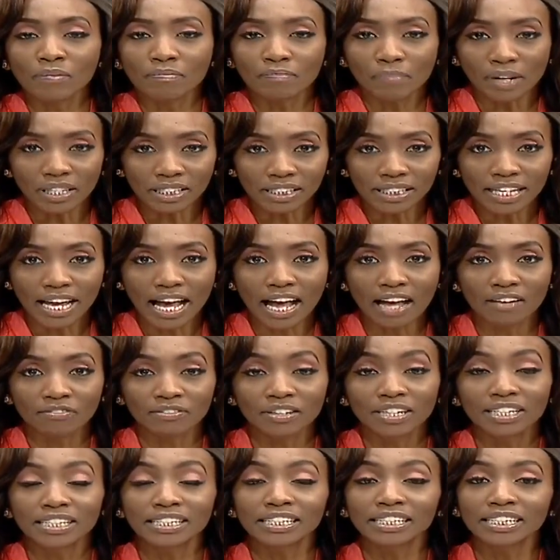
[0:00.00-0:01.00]
We must
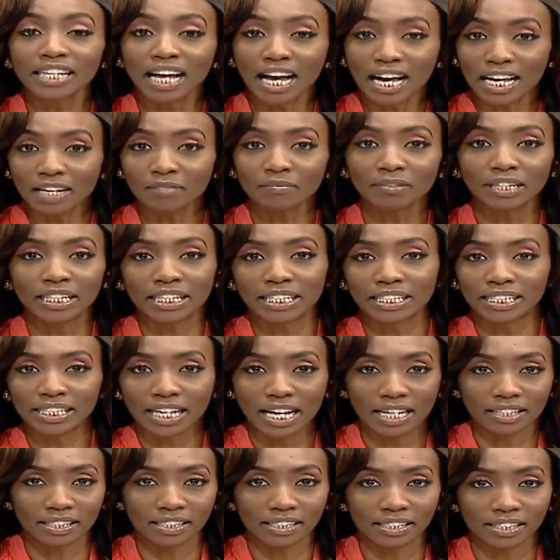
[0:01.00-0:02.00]
have timely
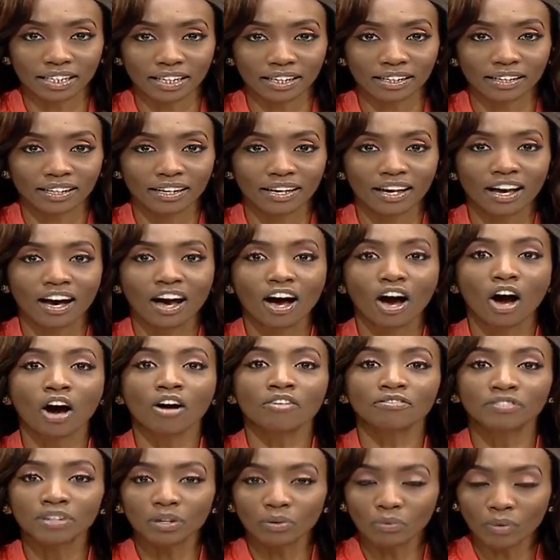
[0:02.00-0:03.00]
testing
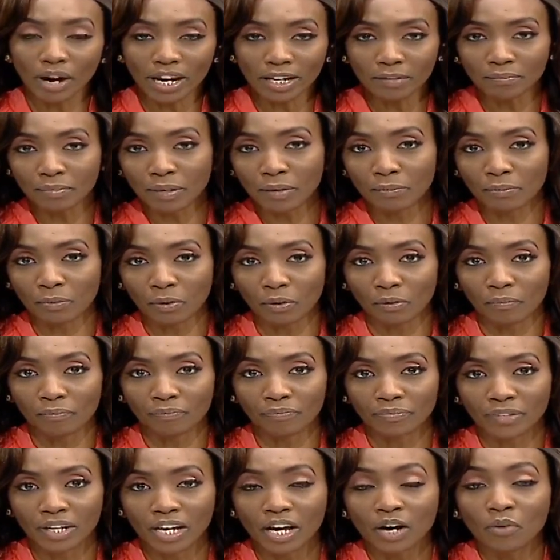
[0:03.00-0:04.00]
of the right
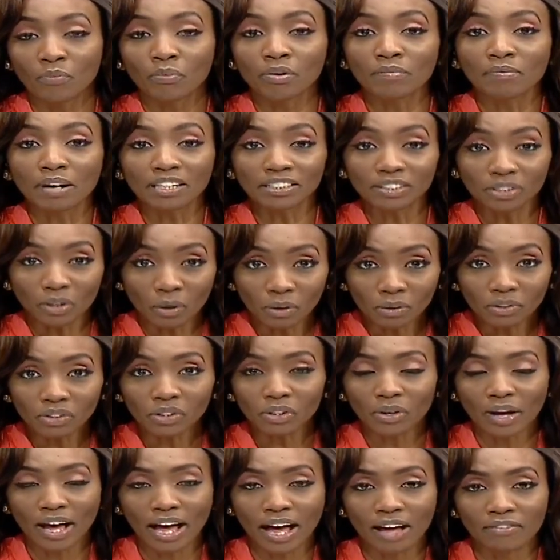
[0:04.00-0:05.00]
people. We must
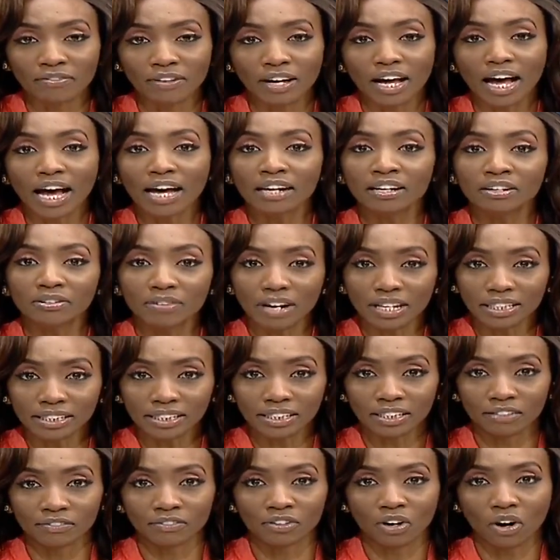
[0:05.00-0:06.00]
also have
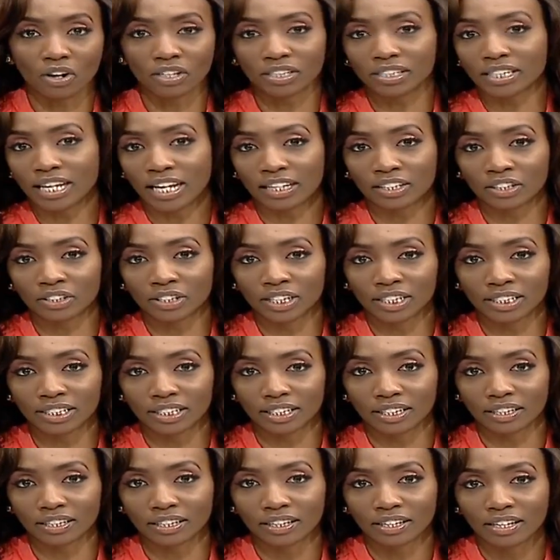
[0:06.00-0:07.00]
aggressive contact
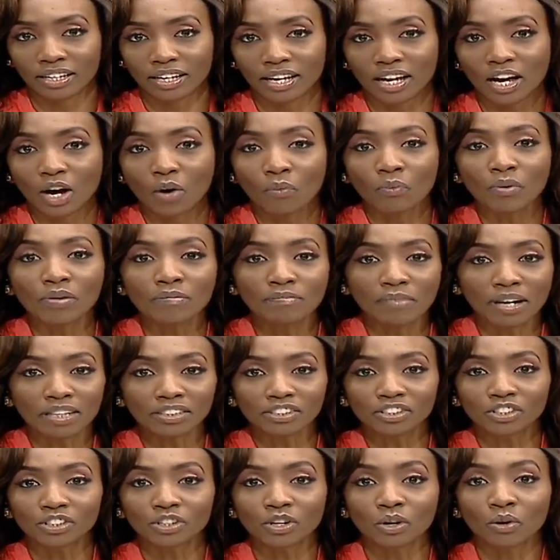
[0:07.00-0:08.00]
tracing. We
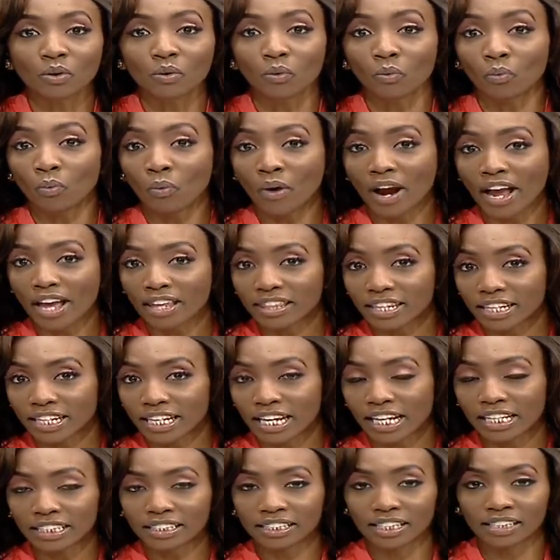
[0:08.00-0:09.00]
must know where
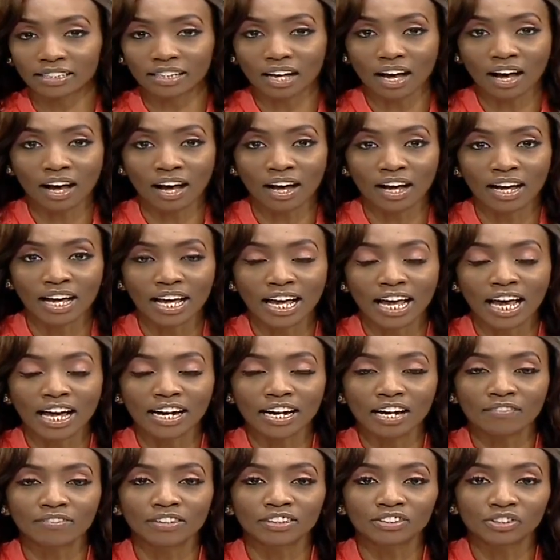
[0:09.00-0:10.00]
the cases are
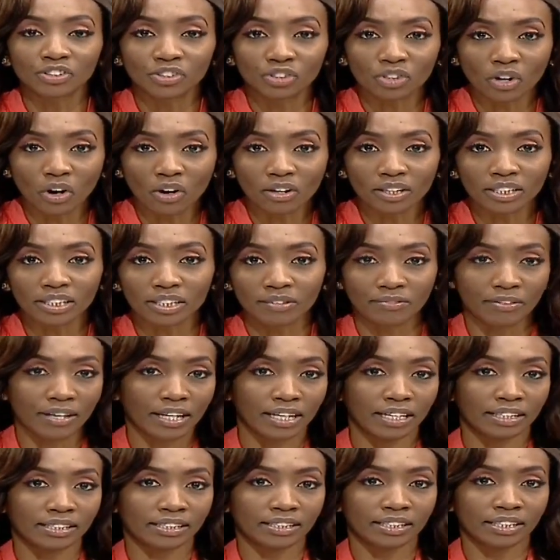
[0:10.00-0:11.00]
and have a strong
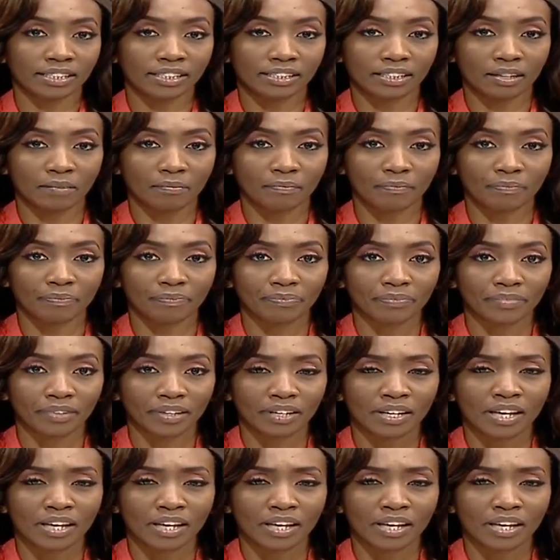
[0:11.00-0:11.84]
surveillance system.